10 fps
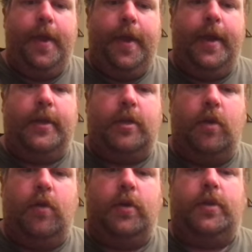as
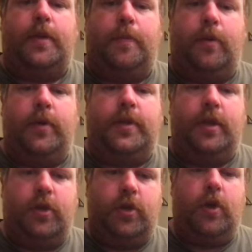there was a
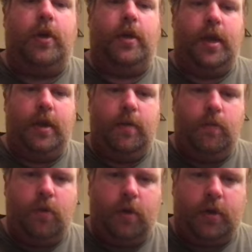person Charlie
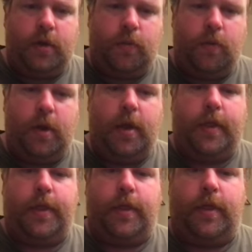worked with
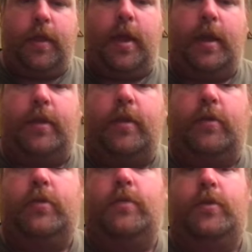at
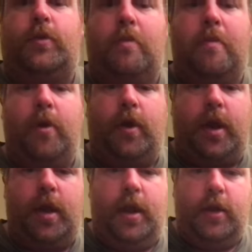the
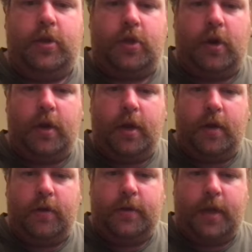supermarket, and Charlie
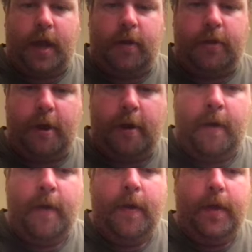goes out there,
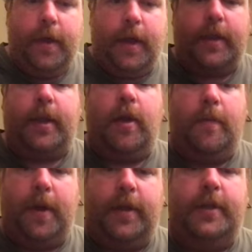he gets killed
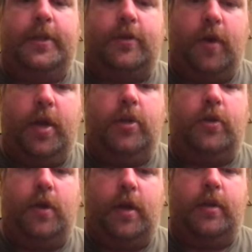by this
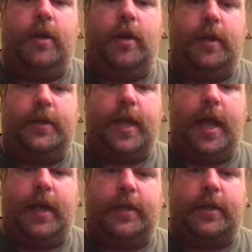stranger, and Douglas
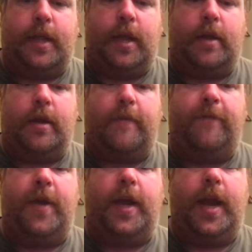acts like a
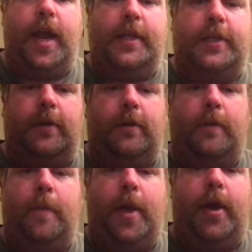fucking
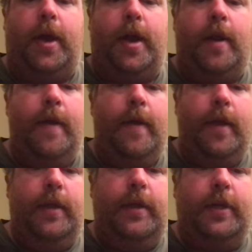asshole about it.
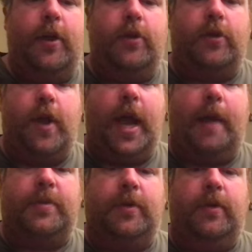And these characters are
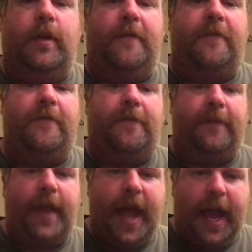absolutely
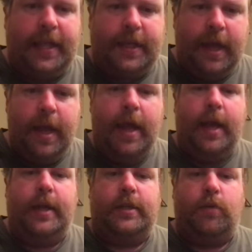flat,
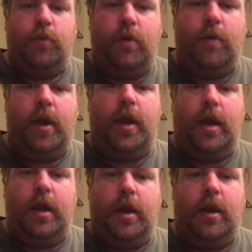as the
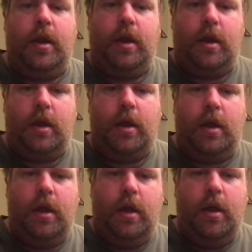rewriting
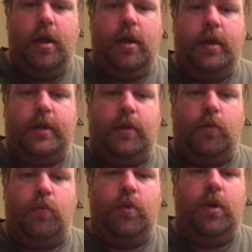is a
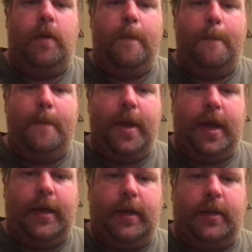real
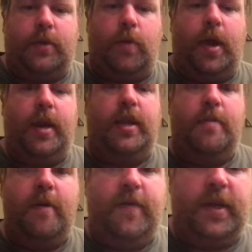mess. As the writing in the
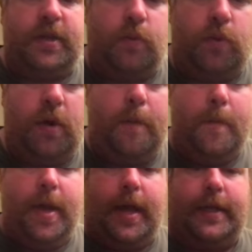movie is a real
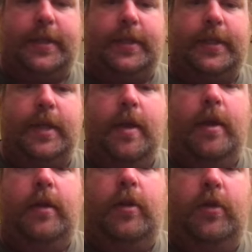mess.
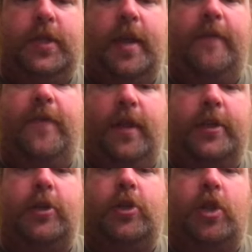Lucy and
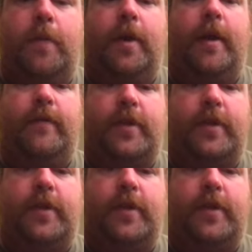Felix are stupid enough